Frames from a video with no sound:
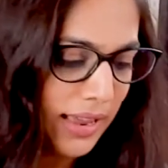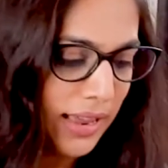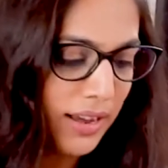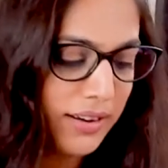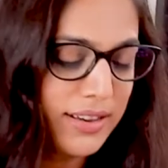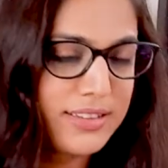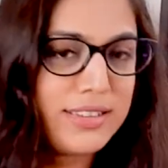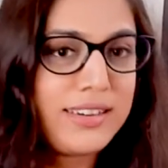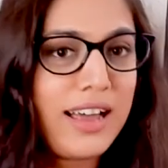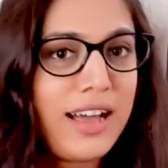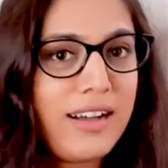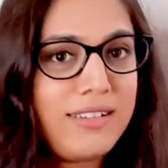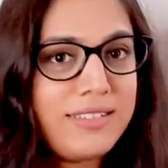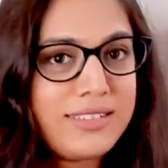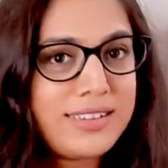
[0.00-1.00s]
Okay, so
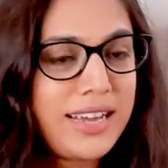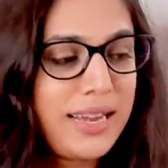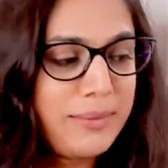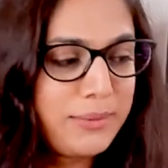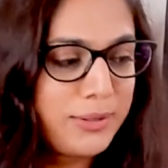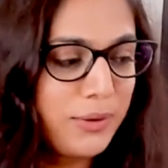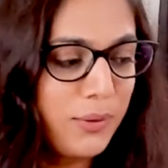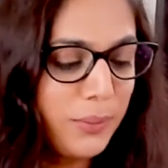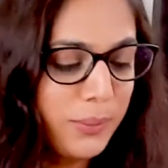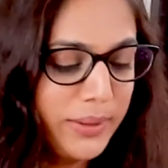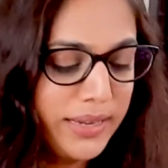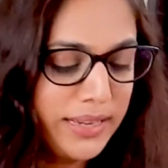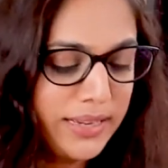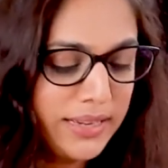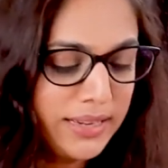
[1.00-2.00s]
now time to
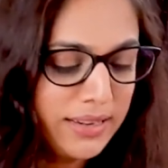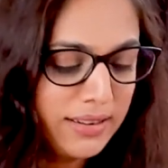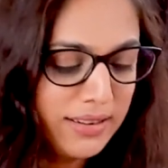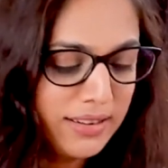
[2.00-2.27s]
open